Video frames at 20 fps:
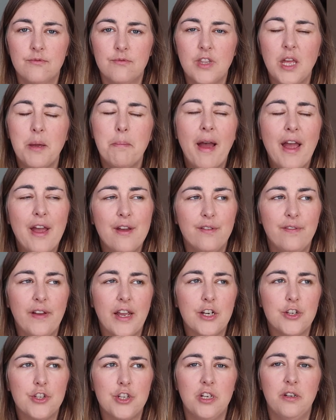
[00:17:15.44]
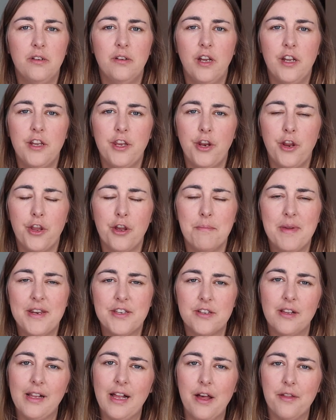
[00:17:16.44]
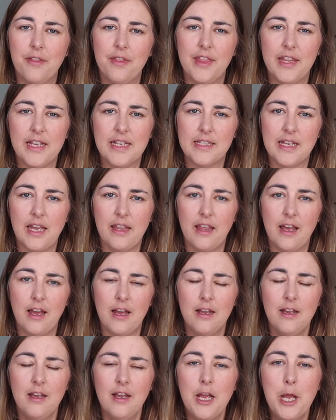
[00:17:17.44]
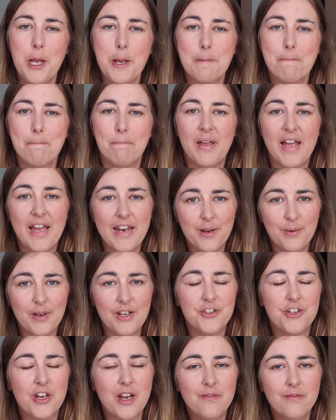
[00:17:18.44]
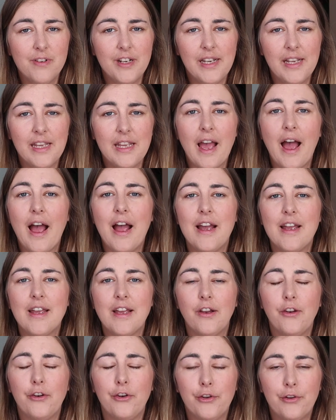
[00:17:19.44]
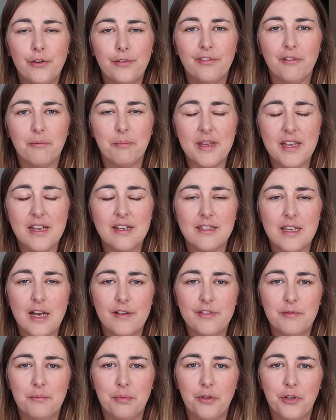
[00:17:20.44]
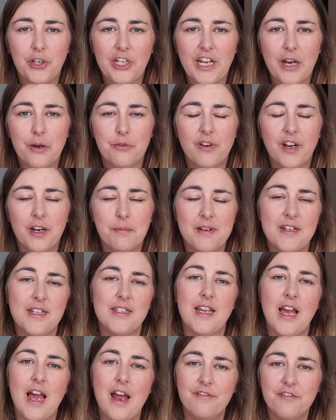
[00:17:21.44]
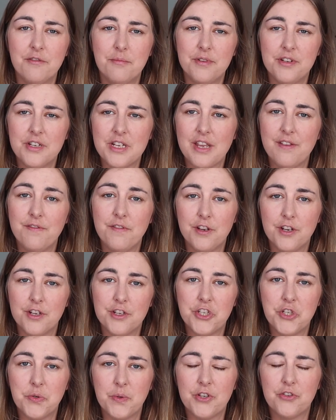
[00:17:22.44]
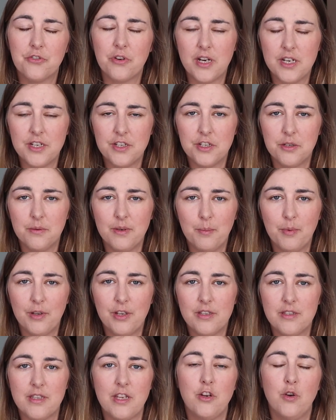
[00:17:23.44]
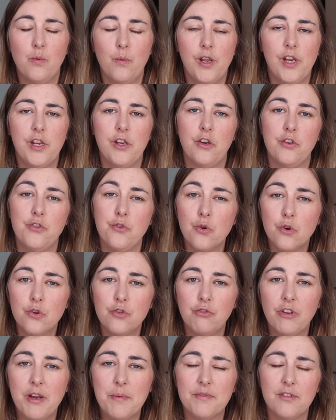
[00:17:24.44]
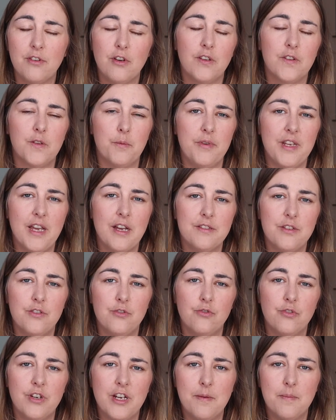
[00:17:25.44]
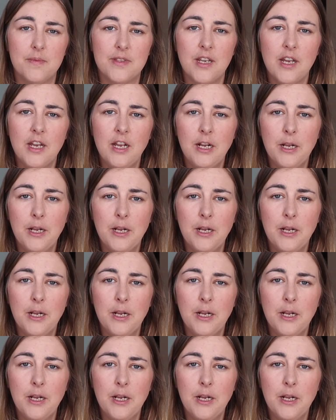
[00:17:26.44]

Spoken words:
that might affect you and, you know, your mental health and things like that. But anyway, generally, I love being self-employed. I'd recommend it to everybody. If you can do it, try and do it, because then you're working on your dreams and not somebody else's dreams.